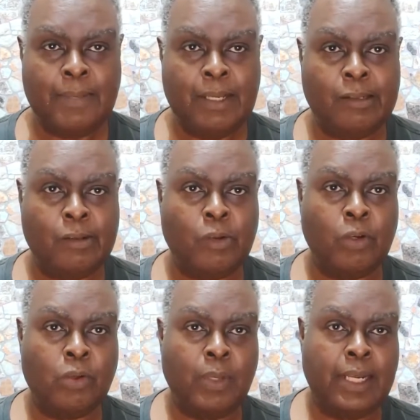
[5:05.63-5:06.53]
pesos
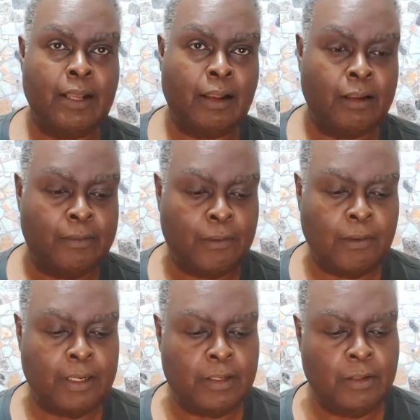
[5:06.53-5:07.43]
or $20
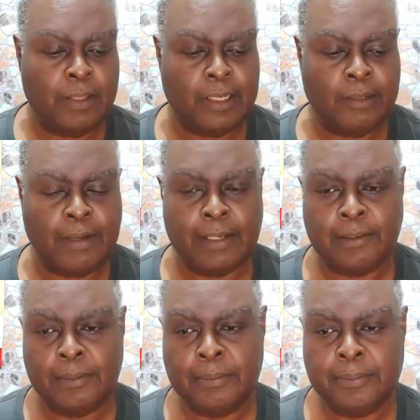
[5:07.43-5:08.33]
for a tooth extraction.